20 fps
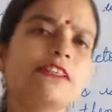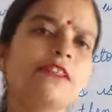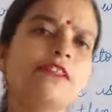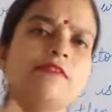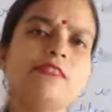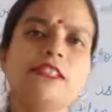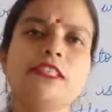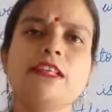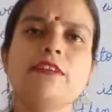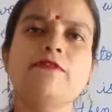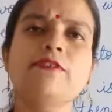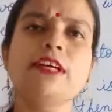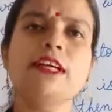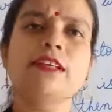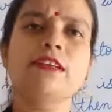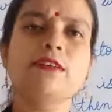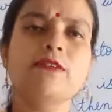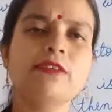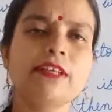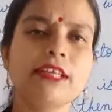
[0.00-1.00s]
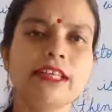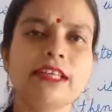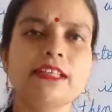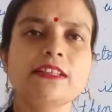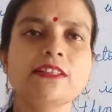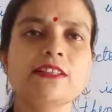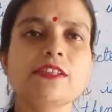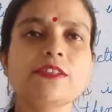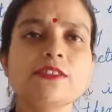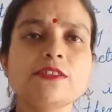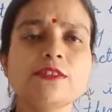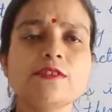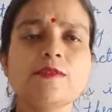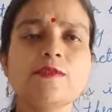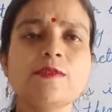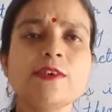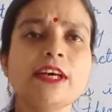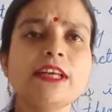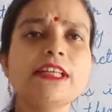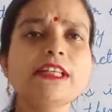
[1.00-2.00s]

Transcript: you will say 1. Okay. So 1